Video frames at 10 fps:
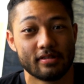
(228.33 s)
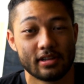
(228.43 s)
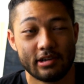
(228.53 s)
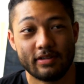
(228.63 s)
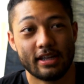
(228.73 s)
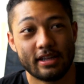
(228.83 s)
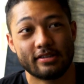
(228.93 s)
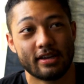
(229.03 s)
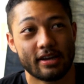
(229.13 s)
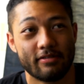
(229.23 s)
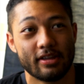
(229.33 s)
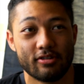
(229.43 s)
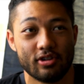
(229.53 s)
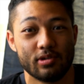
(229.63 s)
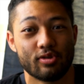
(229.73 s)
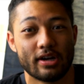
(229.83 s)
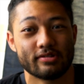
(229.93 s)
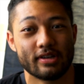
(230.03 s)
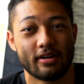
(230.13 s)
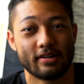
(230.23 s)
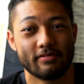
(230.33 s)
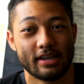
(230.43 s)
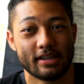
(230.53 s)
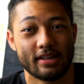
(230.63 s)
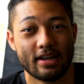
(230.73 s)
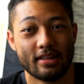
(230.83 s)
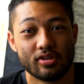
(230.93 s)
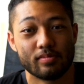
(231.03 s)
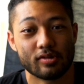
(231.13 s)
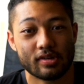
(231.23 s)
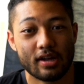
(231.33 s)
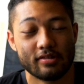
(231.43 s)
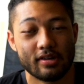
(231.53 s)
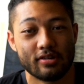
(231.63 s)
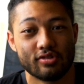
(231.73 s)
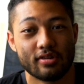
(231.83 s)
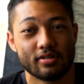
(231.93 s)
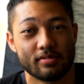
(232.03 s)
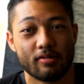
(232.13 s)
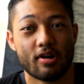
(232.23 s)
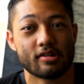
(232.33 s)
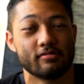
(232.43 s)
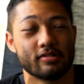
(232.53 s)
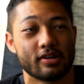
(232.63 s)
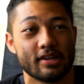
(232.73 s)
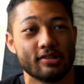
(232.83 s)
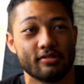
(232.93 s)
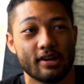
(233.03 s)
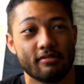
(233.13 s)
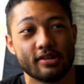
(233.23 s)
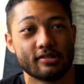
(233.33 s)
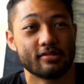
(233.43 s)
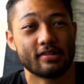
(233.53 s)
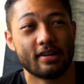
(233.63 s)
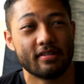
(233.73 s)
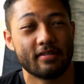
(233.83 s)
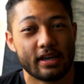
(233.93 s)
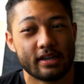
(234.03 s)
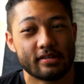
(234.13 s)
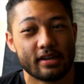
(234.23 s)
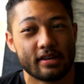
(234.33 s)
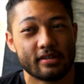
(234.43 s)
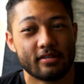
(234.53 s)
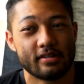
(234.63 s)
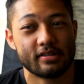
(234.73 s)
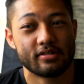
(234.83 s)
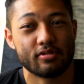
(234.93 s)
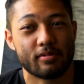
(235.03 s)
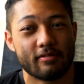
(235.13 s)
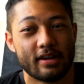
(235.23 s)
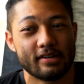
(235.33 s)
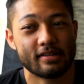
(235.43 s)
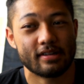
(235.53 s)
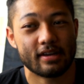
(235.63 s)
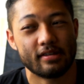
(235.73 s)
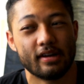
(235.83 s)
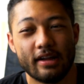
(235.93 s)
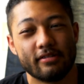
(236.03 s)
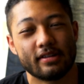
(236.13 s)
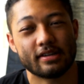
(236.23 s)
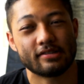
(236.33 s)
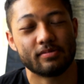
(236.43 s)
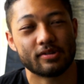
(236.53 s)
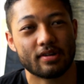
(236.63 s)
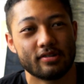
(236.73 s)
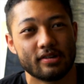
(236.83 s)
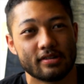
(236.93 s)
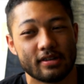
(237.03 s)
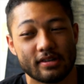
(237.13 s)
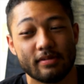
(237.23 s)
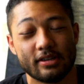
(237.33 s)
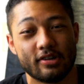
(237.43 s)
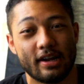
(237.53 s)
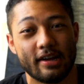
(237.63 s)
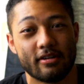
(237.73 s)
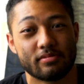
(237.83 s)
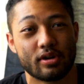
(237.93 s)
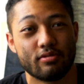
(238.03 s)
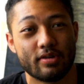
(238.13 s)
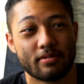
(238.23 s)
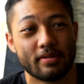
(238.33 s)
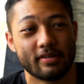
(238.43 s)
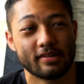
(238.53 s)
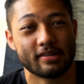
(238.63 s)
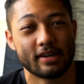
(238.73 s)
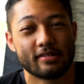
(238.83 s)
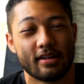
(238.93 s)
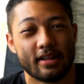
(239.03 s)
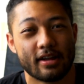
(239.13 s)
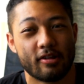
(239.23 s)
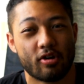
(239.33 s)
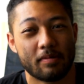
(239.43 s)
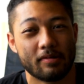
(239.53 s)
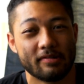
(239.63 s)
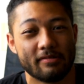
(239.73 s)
I mean, it's like, I feel like YouTube tries really hard to make it not super sketchy, and you should always be watching what your kids do anyway, so it's not, like, it's like, as long as it's supervised, and like, I don't think it's super sketchy, because like, some of the shit I hear is pretty weird, but I mean, it's like, it's not like alarmingly